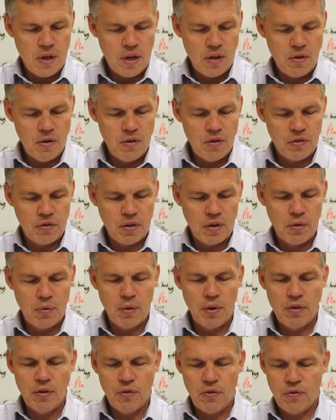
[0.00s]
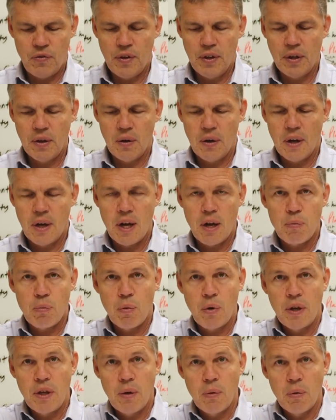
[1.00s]
And you're just going to run your finger up
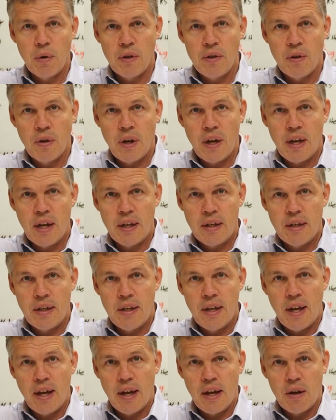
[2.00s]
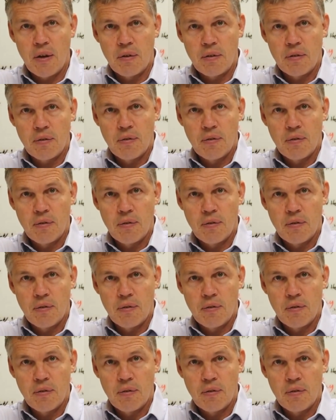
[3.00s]
while you run your hand down.